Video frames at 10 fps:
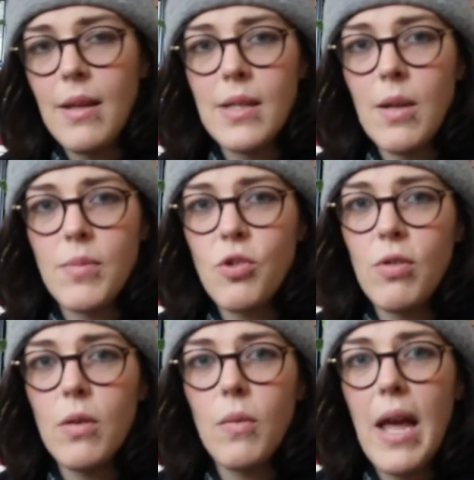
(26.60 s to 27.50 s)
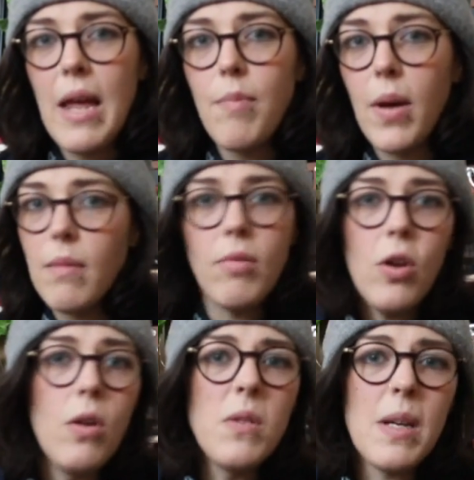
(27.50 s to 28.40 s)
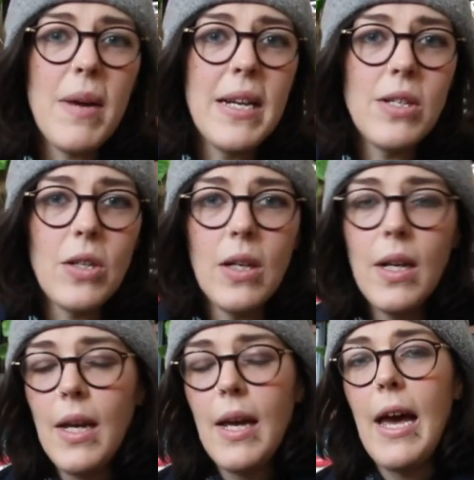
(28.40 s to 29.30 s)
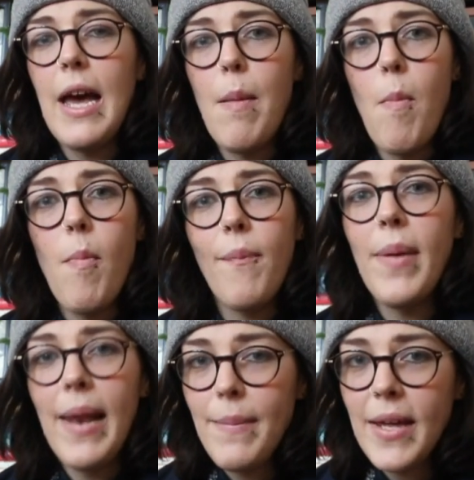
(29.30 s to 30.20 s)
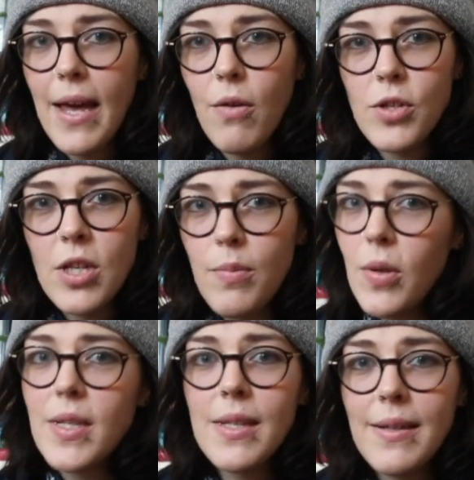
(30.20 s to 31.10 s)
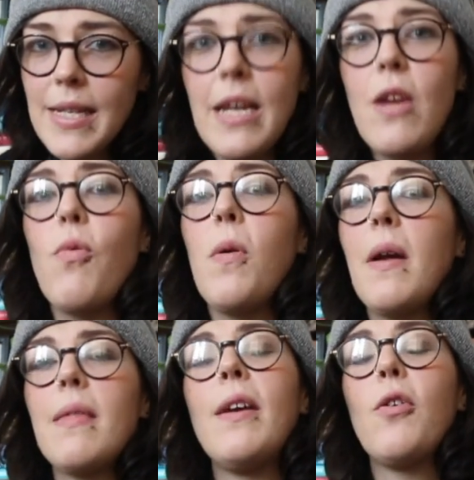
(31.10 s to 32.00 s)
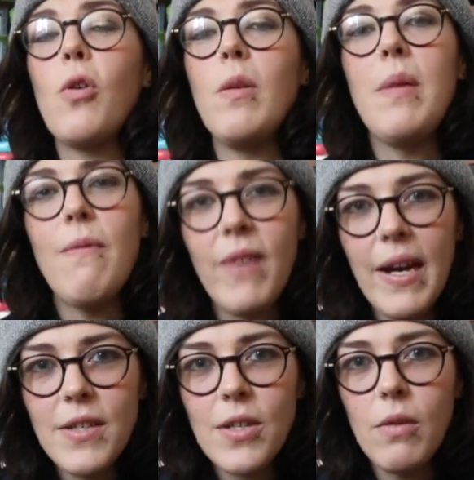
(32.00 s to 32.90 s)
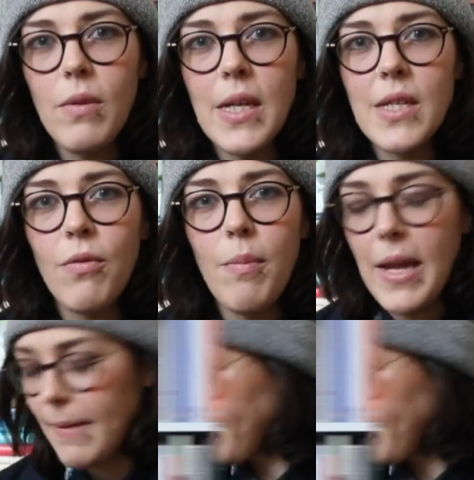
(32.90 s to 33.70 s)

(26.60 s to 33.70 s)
these up straight away, but who knows, I might do. Um, but let me get onto the books and I'll tell you what I think are going to be five-star reads for me.